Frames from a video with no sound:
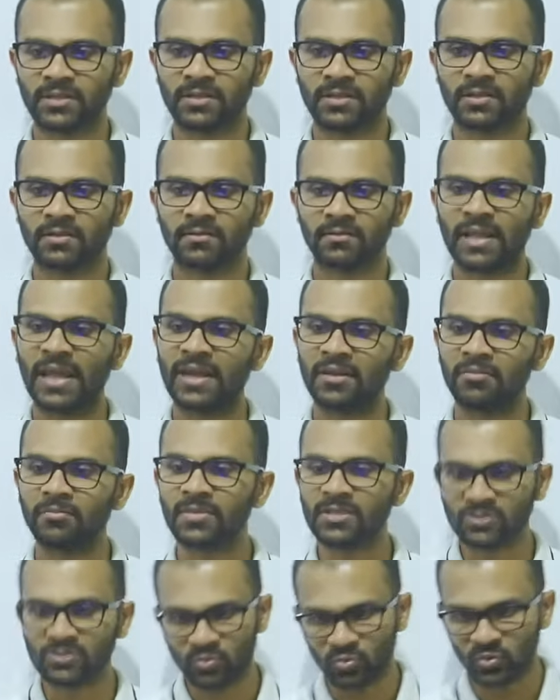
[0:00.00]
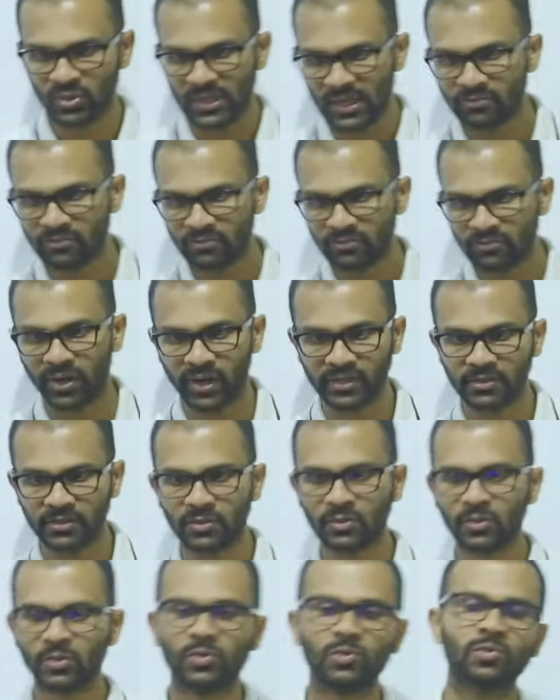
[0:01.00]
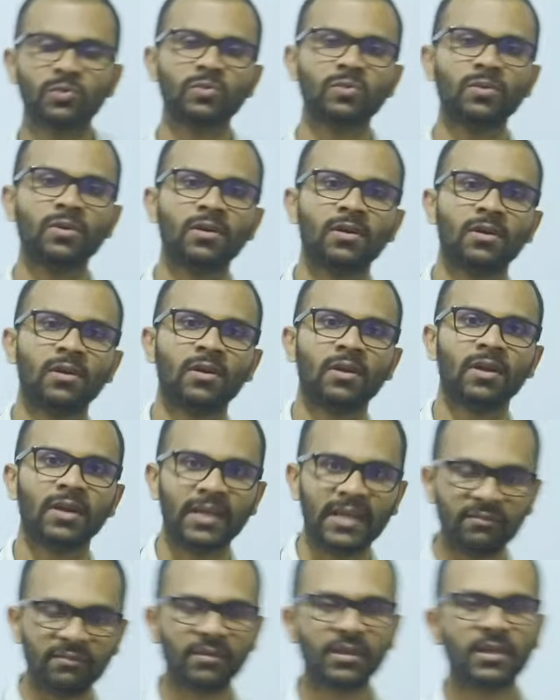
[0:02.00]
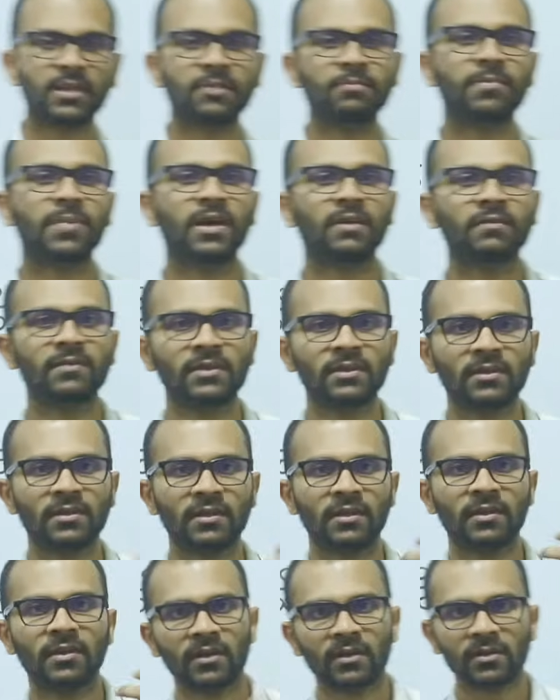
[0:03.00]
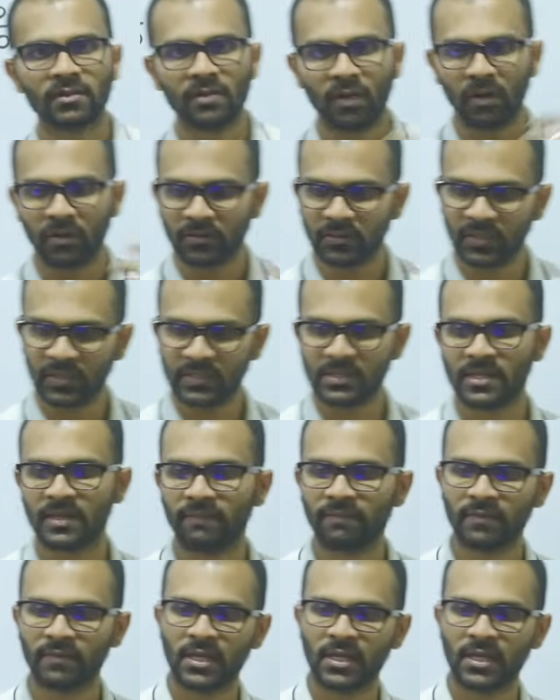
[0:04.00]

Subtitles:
That means we are trying to develop our cognitive